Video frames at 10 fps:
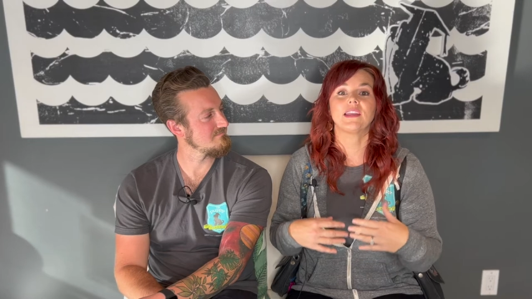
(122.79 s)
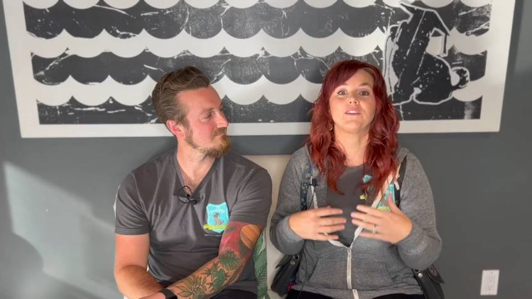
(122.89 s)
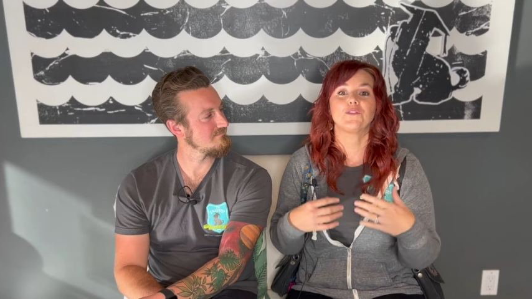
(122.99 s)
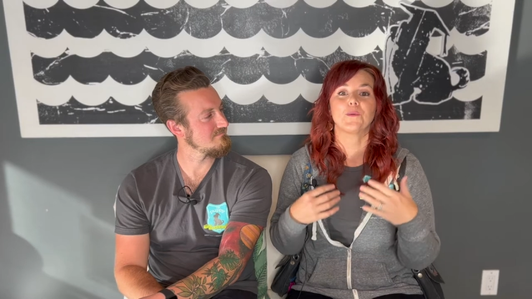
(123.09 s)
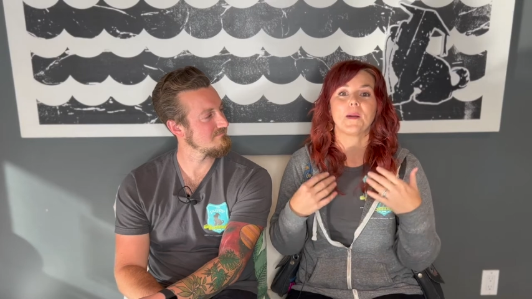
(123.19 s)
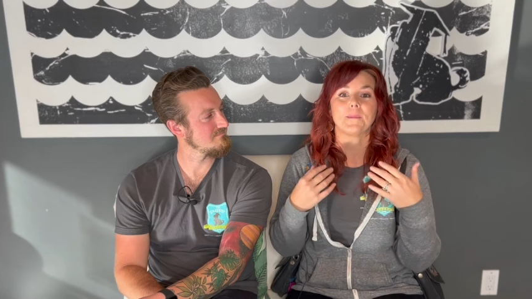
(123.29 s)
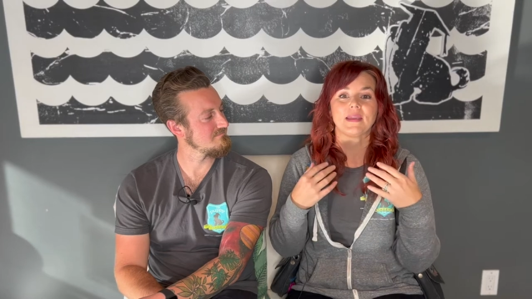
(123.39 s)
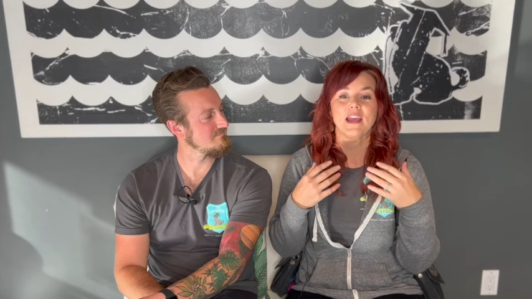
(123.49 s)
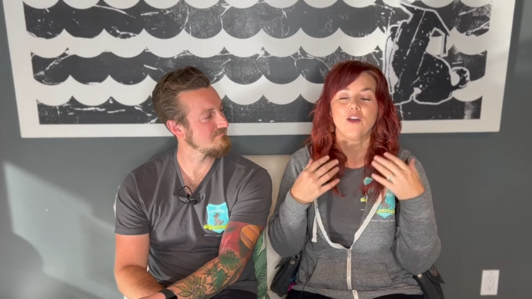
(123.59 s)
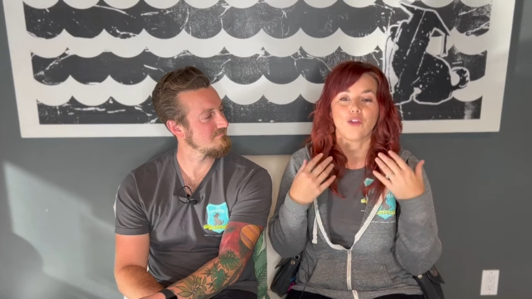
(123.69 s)
Speaker 1: to give your
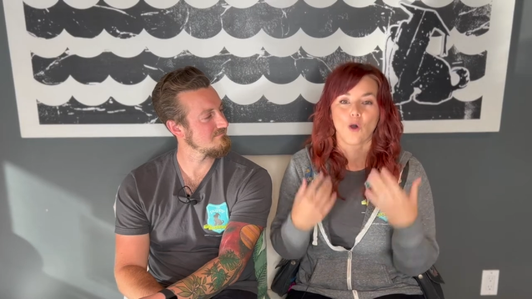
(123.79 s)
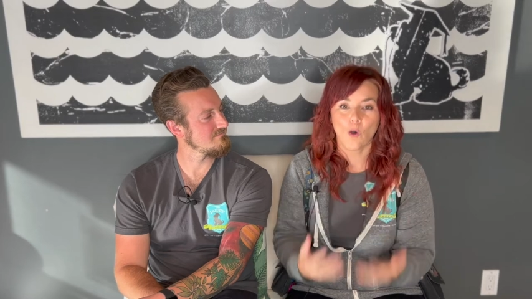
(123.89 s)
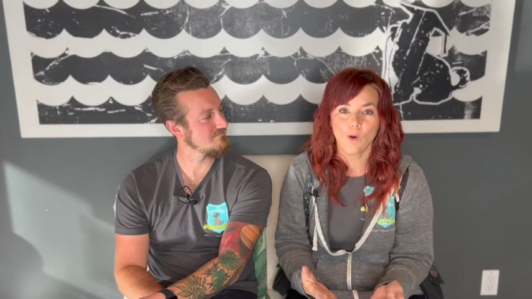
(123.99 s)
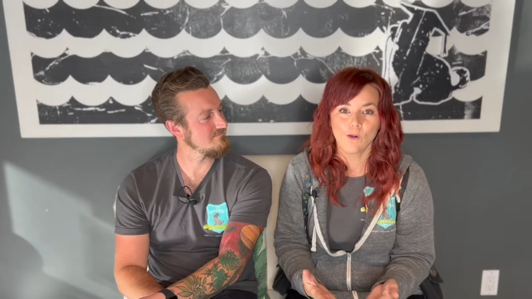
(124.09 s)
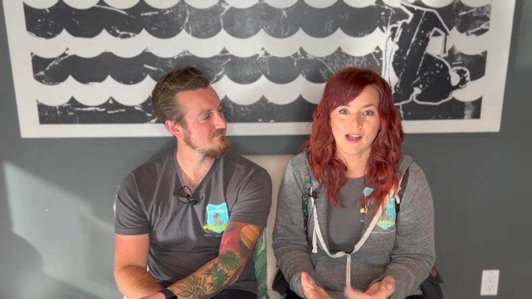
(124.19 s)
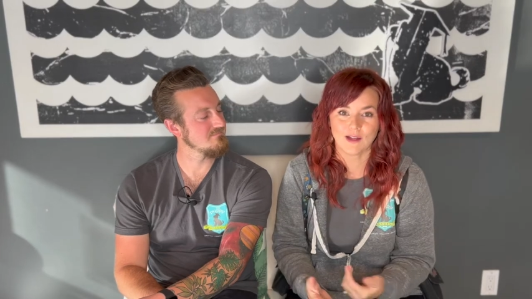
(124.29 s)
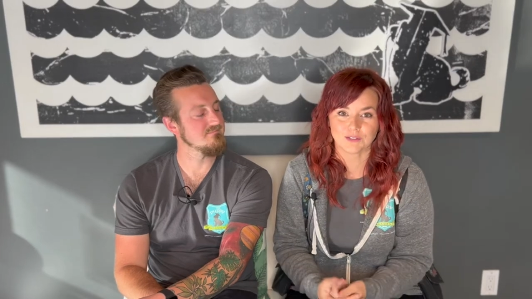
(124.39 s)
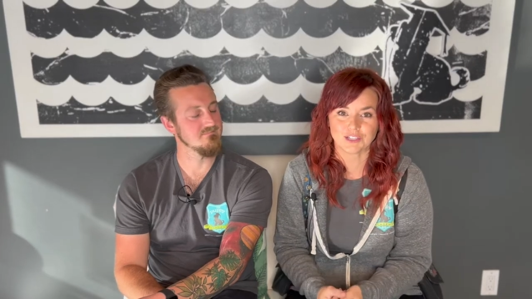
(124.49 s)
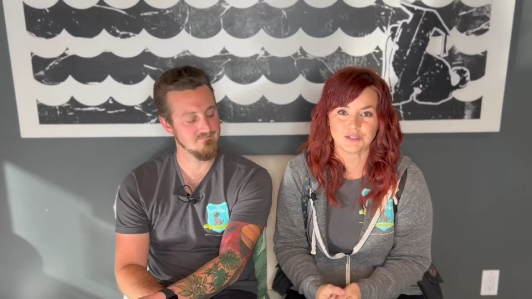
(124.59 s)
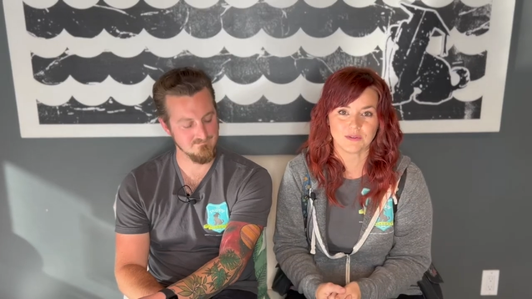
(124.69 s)
puppy the whole
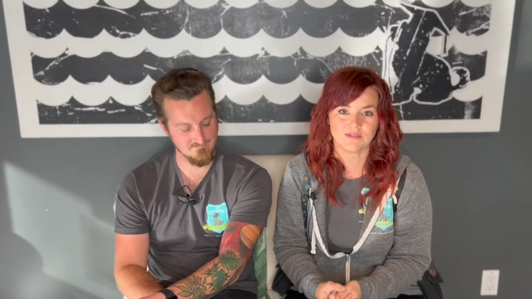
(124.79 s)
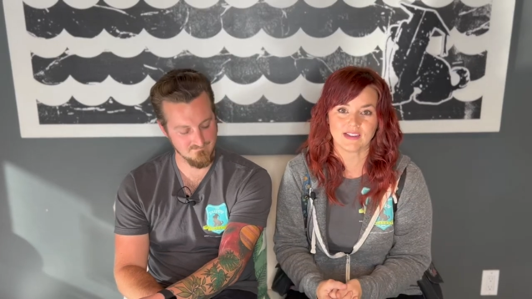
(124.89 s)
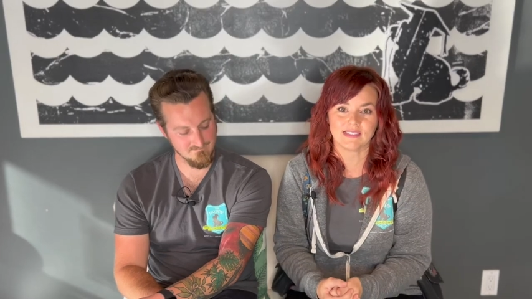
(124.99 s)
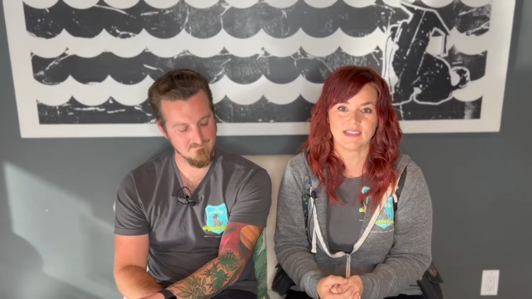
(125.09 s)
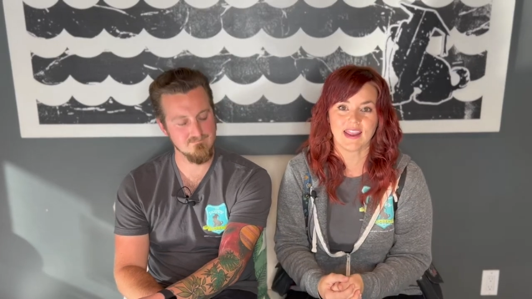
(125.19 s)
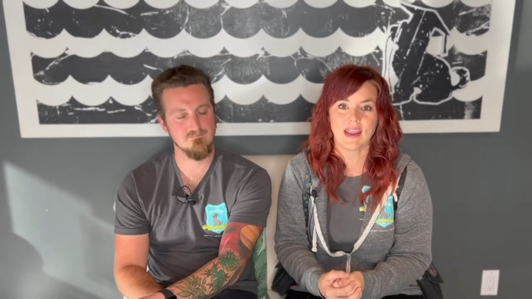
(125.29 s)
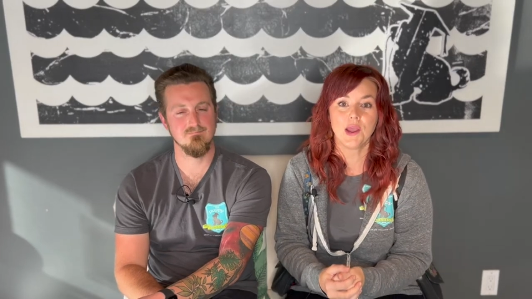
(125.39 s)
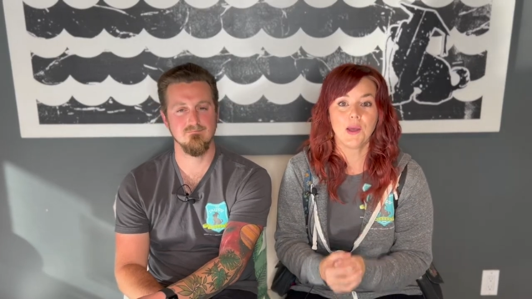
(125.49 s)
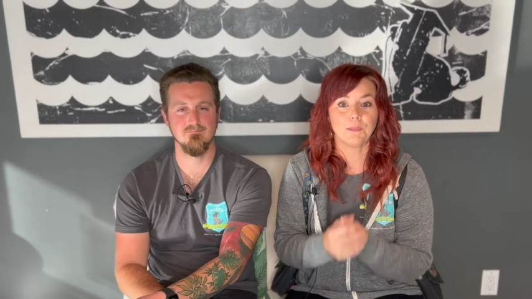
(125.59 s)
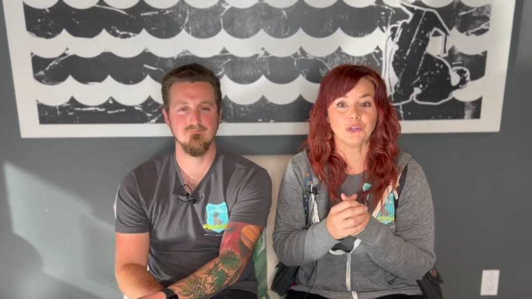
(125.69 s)
house to investigate,
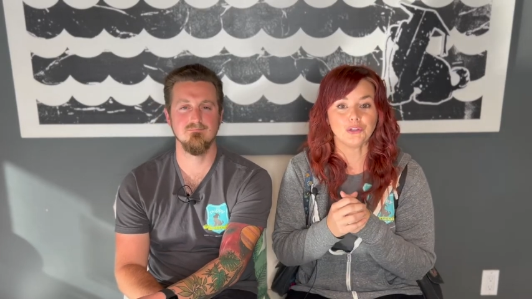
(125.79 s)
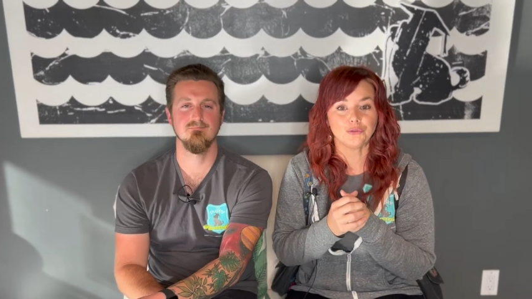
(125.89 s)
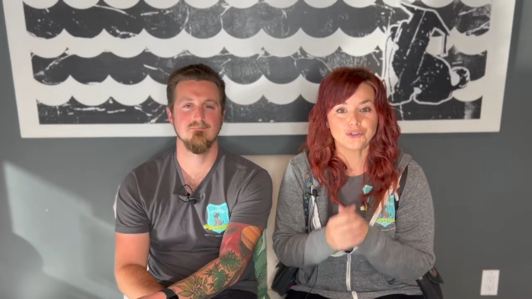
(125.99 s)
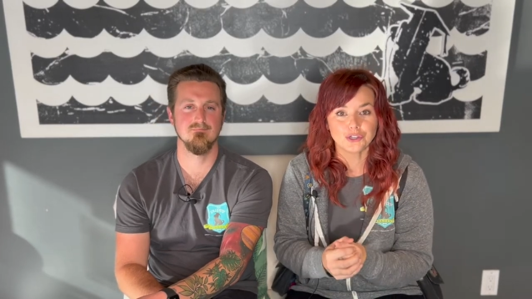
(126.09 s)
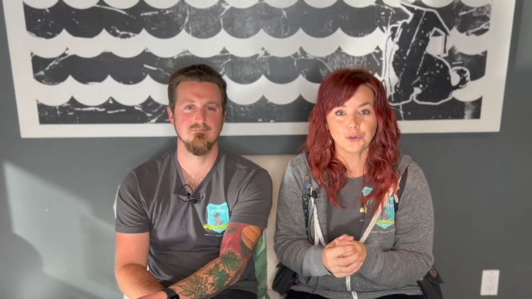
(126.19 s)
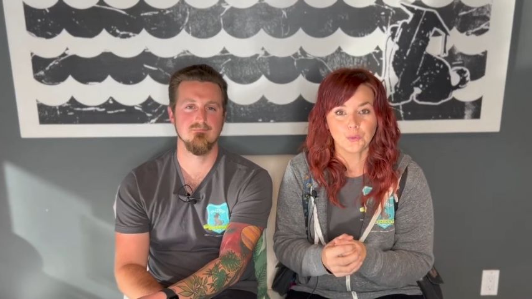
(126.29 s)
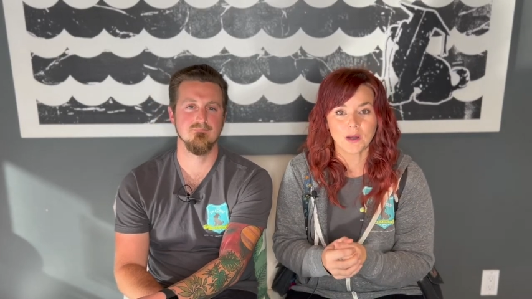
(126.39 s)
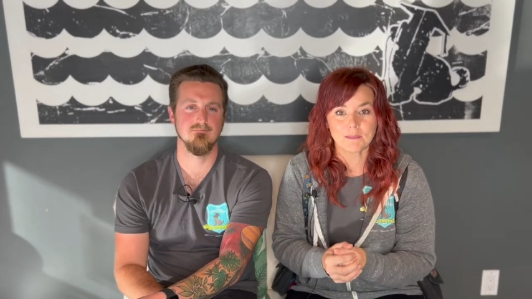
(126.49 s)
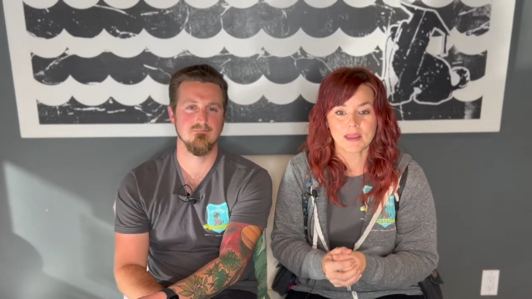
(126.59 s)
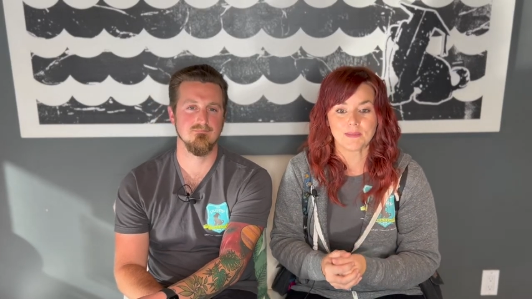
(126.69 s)
but but you do
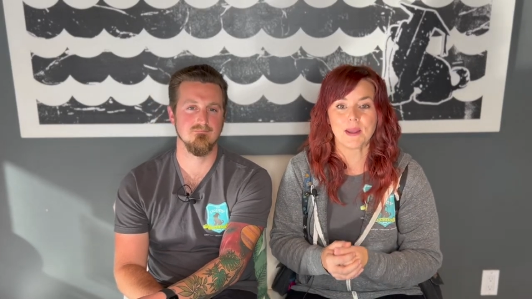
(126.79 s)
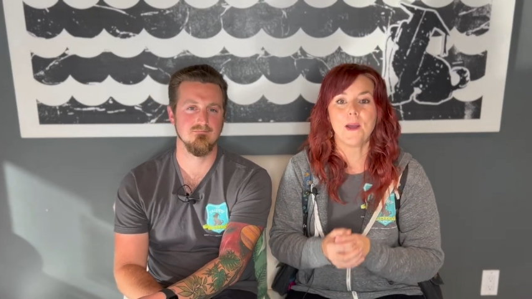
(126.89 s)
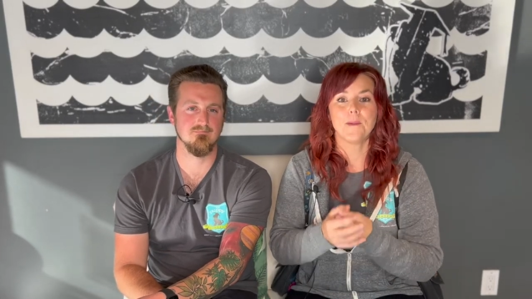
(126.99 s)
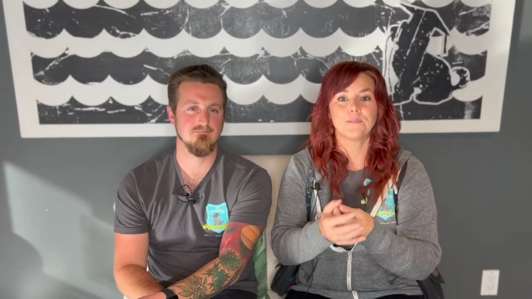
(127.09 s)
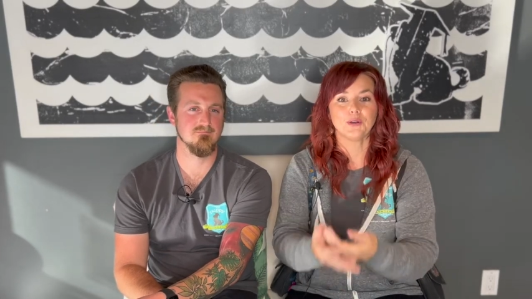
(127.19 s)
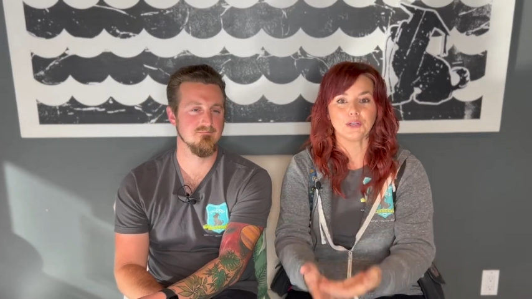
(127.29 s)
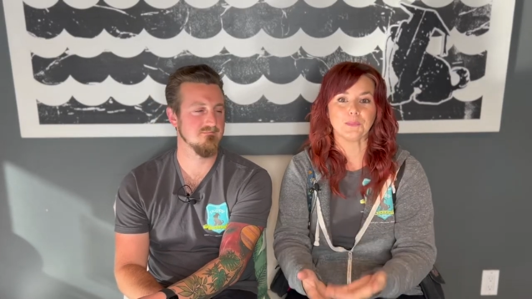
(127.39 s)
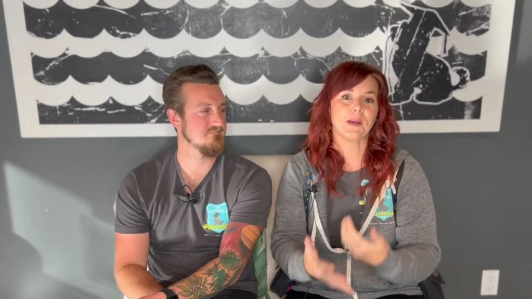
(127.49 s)
want to maybe put your